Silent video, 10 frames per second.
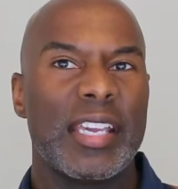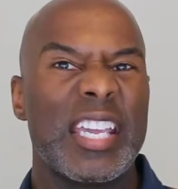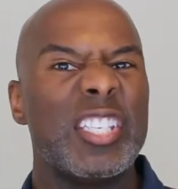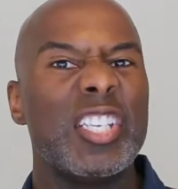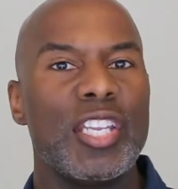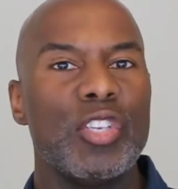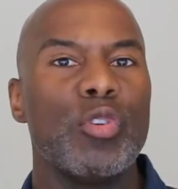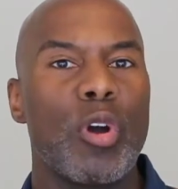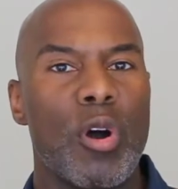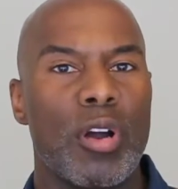
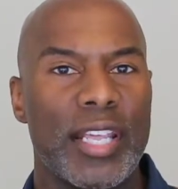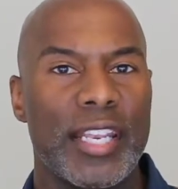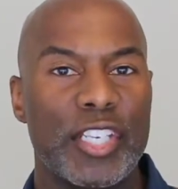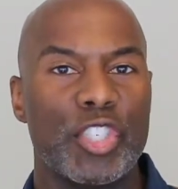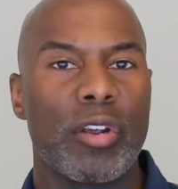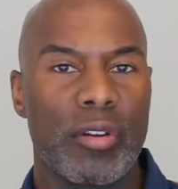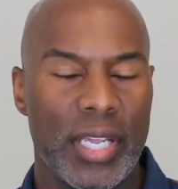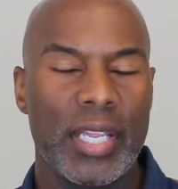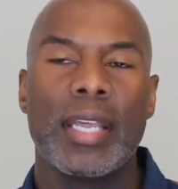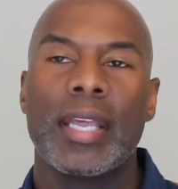continued on in a
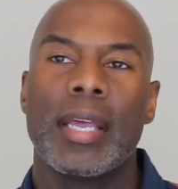journey.